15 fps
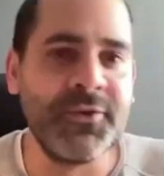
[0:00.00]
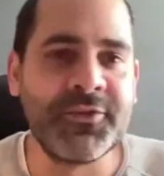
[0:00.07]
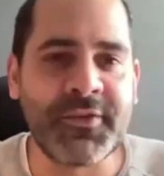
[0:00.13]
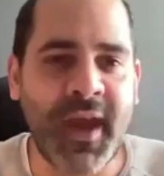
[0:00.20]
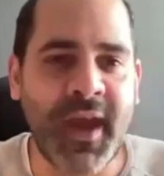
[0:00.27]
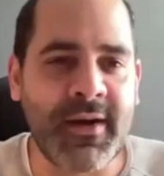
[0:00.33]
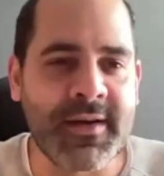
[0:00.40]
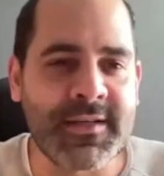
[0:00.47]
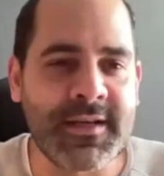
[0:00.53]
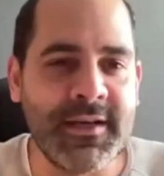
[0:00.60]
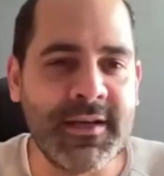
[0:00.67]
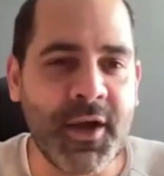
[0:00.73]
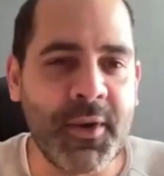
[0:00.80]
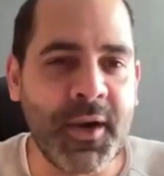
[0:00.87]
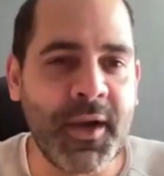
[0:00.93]
the hills of
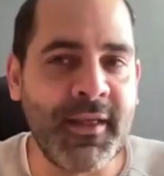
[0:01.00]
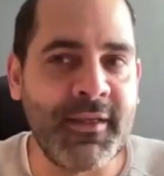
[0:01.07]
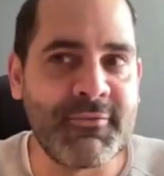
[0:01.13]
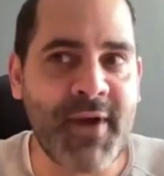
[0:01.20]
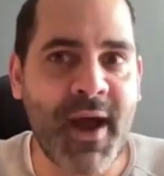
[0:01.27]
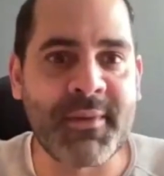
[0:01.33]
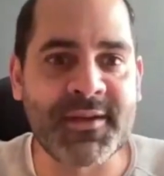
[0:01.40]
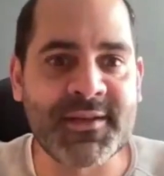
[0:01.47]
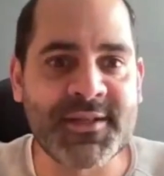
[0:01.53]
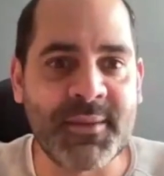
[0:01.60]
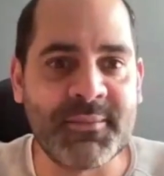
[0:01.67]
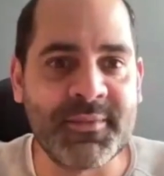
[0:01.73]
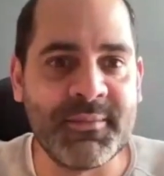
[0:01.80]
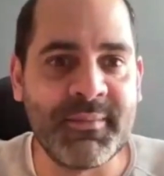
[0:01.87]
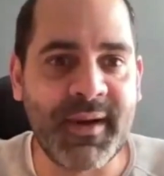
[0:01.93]
Carrotino where the rabbits
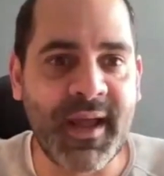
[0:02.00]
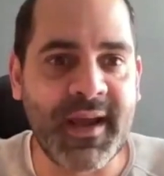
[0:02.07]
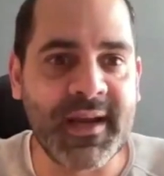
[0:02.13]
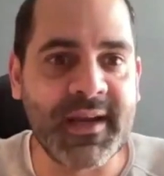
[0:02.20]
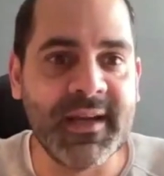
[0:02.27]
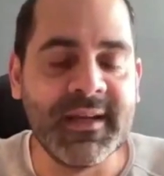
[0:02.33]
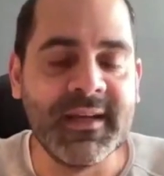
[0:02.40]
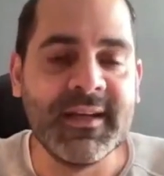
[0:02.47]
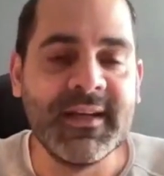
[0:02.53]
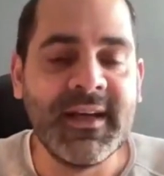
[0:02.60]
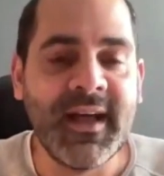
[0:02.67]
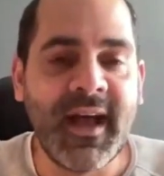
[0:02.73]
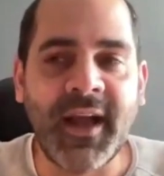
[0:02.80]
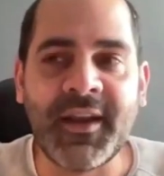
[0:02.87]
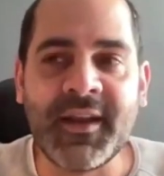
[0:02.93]
jump and play.
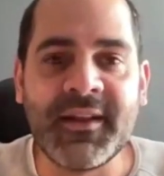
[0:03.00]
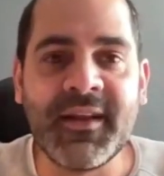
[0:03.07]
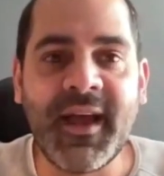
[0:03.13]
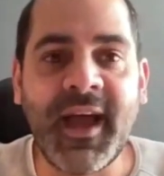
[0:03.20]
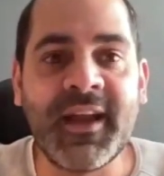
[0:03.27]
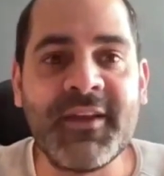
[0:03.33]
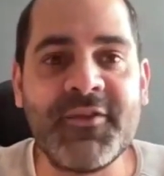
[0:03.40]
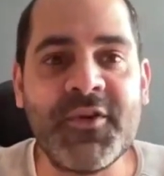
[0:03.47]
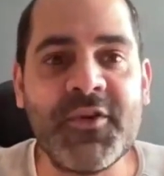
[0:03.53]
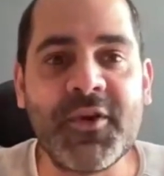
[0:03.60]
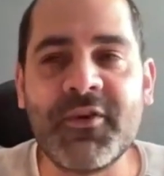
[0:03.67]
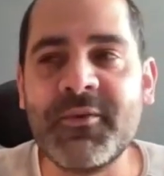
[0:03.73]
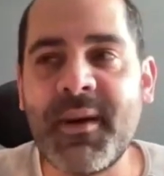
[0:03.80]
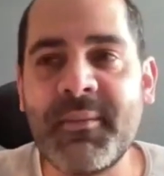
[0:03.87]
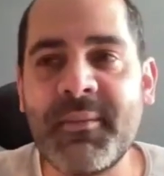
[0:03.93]
And if
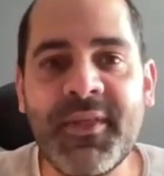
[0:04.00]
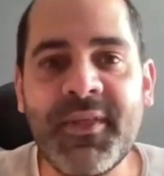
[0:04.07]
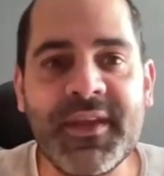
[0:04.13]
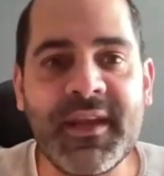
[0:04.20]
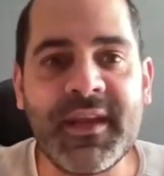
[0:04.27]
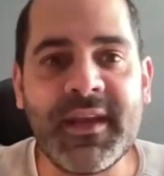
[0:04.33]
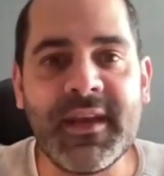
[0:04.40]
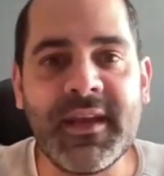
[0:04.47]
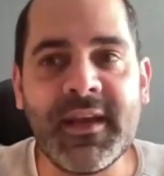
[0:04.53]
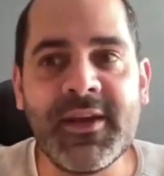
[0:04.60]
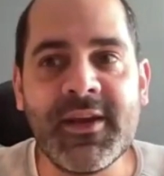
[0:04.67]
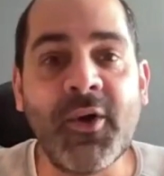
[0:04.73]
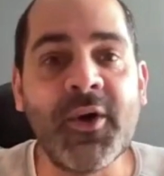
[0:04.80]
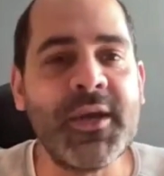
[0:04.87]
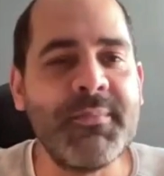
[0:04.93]
you can remember
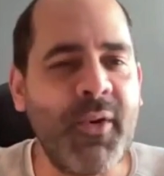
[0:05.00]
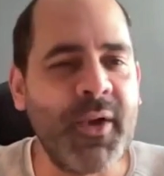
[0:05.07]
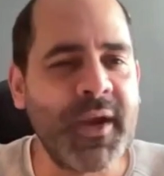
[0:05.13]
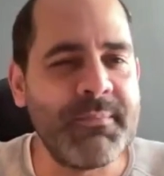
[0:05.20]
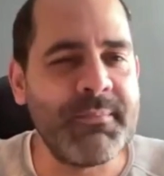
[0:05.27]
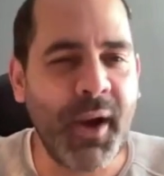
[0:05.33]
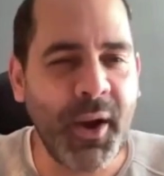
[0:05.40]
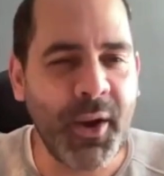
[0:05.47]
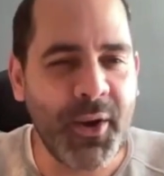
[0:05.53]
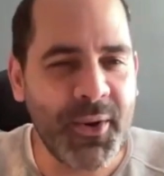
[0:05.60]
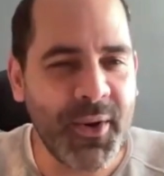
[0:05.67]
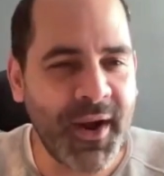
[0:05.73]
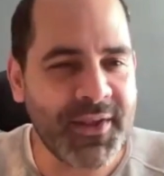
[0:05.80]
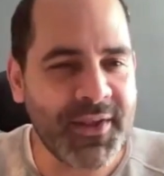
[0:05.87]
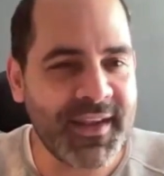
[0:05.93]
the Yongy Bongy
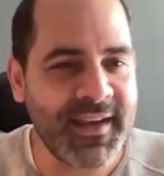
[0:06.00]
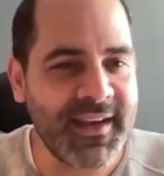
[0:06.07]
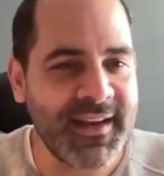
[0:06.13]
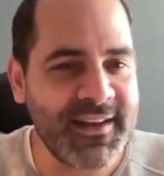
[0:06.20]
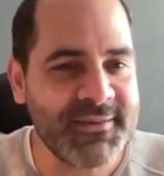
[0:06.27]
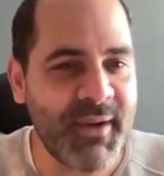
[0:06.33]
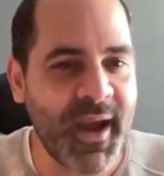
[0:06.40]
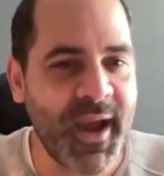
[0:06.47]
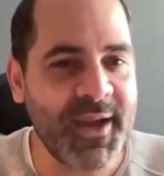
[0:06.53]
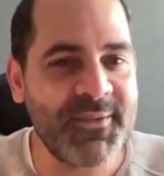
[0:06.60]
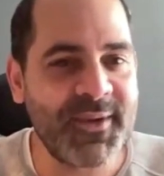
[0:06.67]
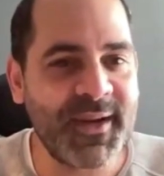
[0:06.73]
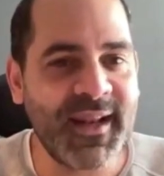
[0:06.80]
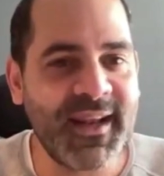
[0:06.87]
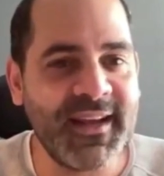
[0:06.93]
Bow, I think it is, by
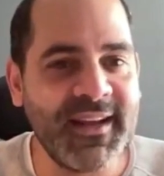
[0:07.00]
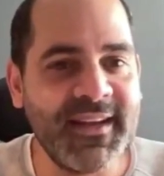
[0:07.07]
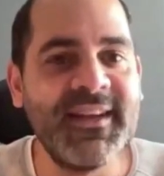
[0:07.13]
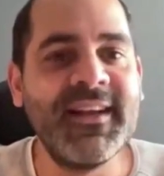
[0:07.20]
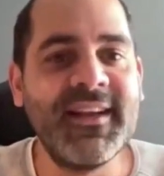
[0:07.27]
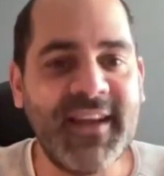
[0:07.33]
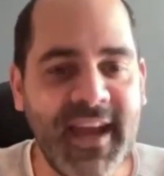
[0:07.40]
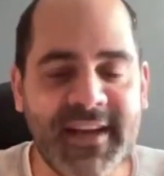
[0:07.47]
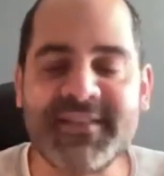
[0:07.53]
Edward Lear.